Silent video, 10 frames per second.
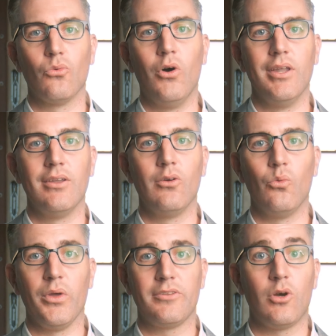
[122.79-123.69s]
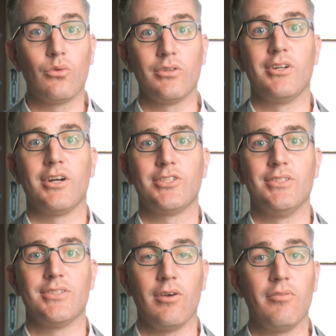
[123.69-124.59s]
one with total
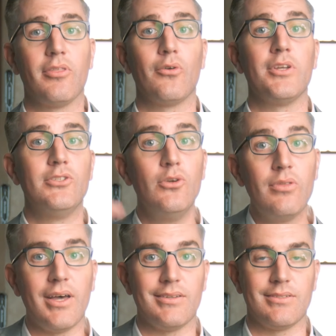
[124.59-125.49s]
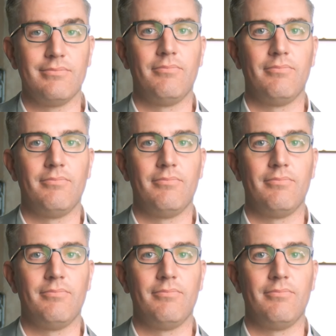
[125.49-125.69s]
deductions of $32,000.